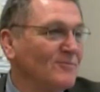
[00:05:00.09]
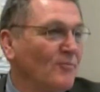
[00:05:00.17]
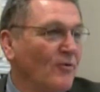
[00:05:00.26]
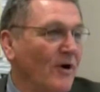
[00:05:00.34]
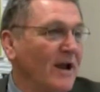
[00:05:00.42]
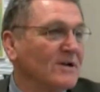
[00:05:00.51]

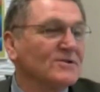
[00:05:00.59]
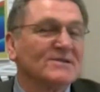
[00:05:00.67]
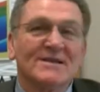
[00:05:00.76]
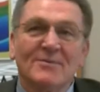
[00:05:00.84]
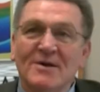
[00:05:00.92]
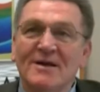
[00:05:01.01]
branch or
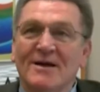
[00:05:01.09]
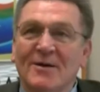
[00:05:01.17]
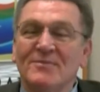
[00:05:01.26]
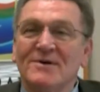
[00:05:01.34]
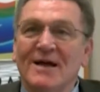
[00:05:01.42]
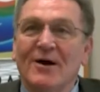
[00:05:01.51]
something
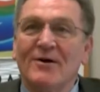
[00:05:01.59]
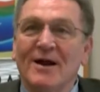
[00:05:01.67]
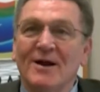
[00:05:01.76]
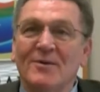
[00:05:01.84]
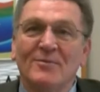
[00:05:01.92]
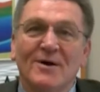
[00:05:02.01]
coming down
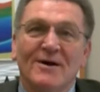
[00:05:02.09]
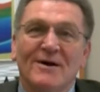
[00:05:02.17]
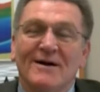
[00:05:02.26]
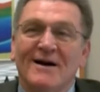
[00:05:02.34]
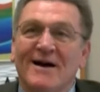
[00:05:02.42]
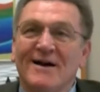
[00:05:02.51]

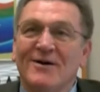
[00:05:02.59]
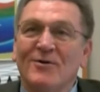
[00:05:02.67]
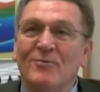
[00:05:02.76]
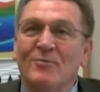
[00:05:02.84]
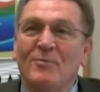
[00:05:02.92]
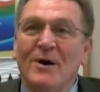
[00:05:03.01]
on a
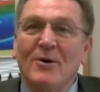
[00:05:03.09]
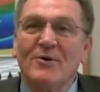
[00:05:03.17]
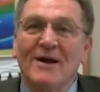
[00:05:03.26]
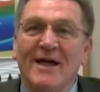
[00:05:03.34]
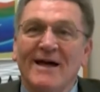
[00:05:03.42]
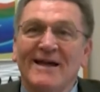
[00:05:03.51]
power
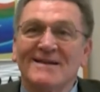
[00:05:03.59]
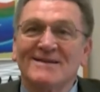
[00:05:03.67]
line.